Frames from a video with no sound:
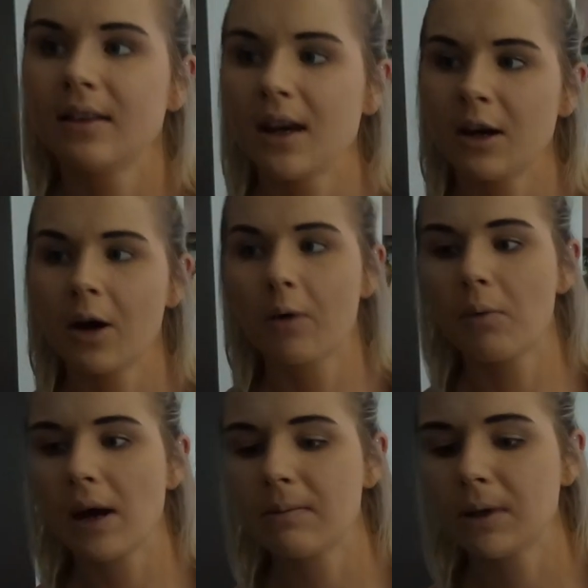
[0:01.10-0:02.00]
they
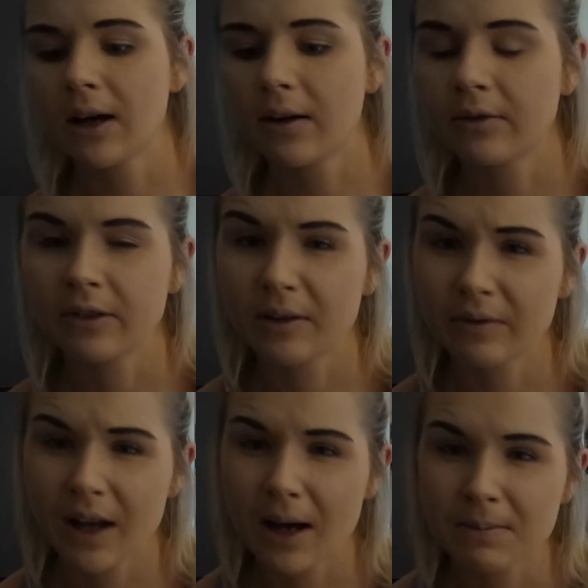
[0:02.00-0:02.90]
go way beyond
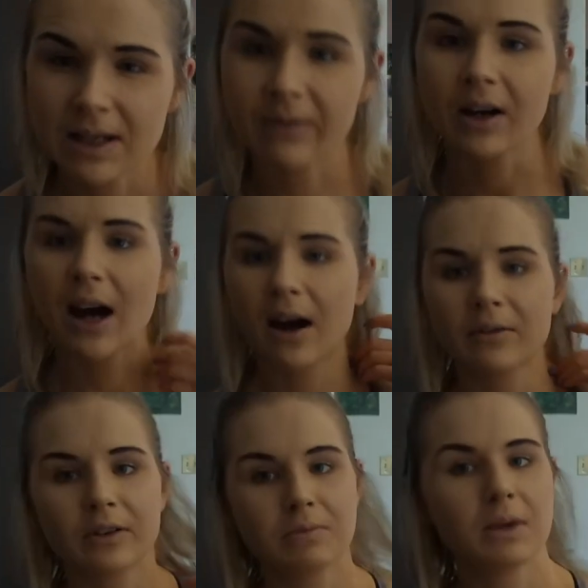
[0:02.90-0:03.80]
flip-flops ever
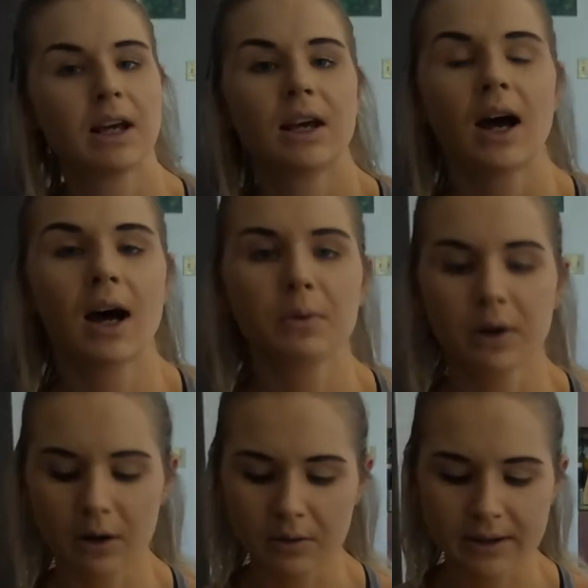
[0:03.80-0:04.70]
have for me. I
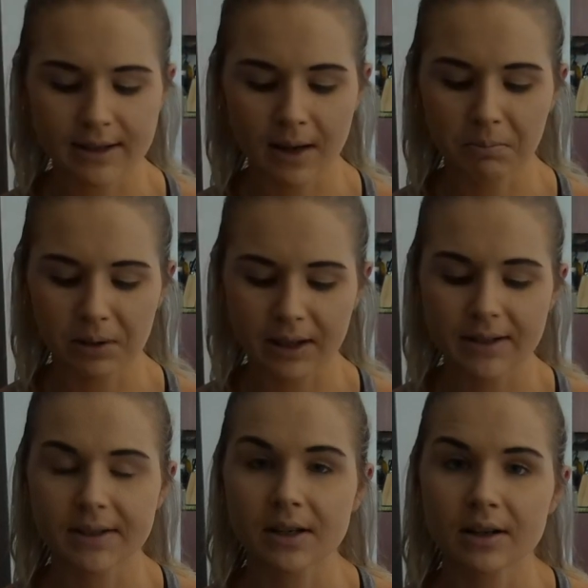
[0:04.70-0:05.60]
would always get
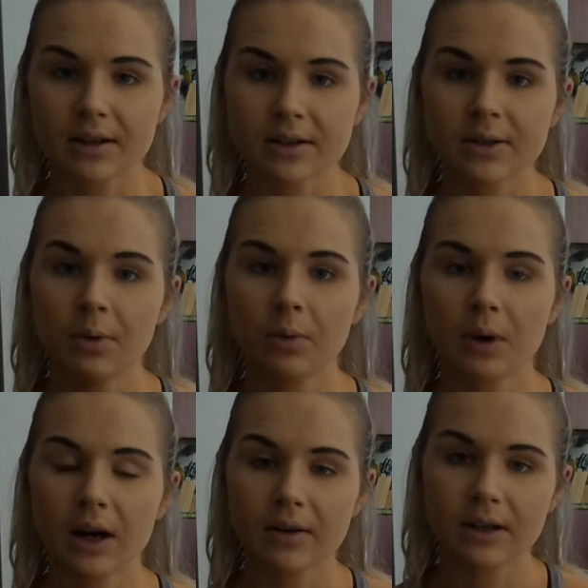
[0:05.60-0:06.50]
blisters
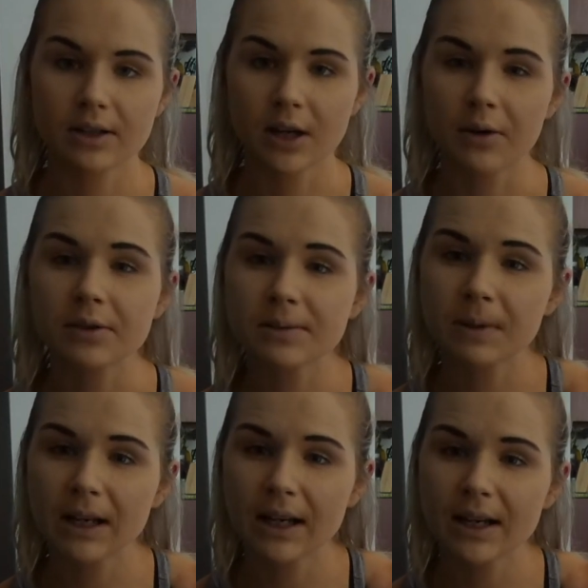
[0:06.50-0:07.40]
where the toe
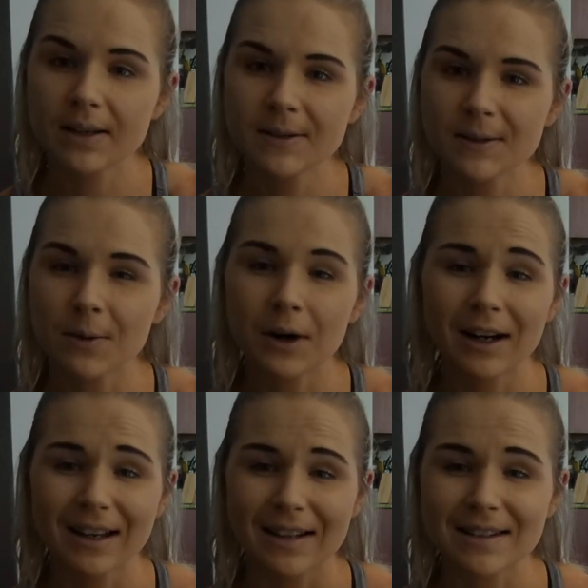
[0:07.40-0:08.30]
split is, or
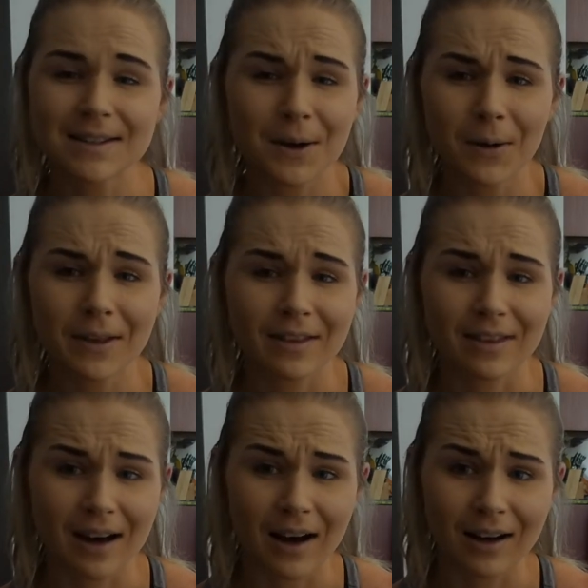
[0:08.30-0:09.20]
I guess it's called the
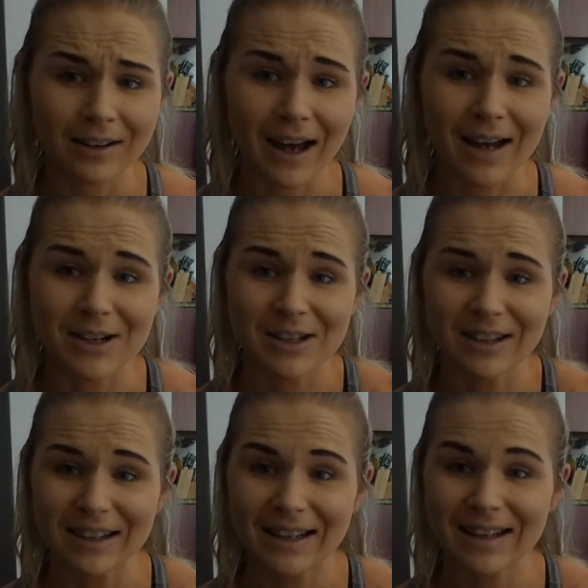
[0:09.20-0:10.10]
thong
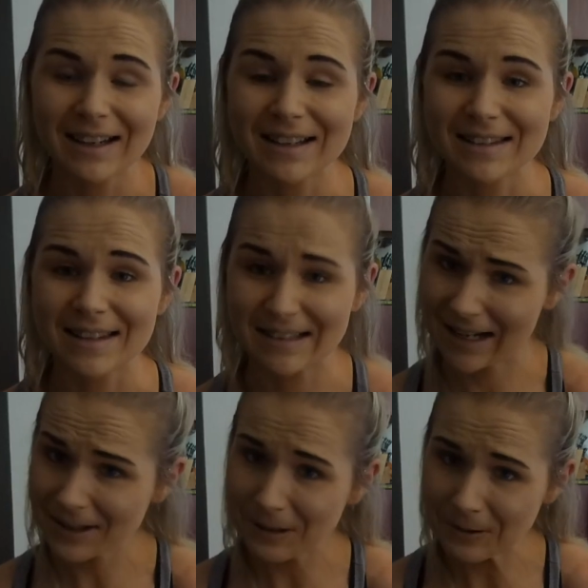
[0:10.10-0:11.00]
actually, is the
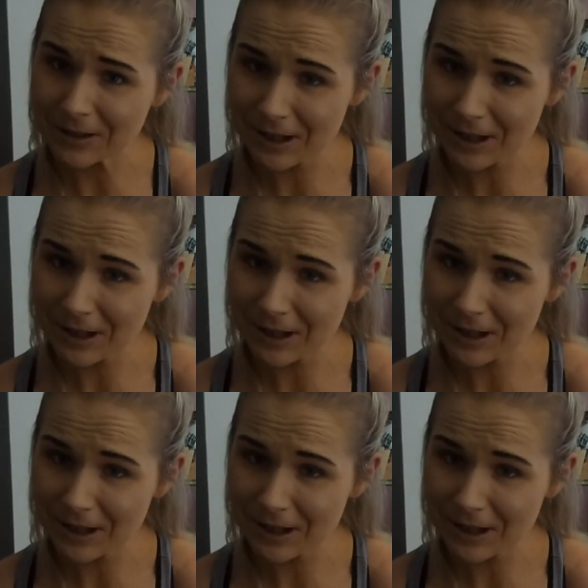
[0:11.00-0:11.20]
technical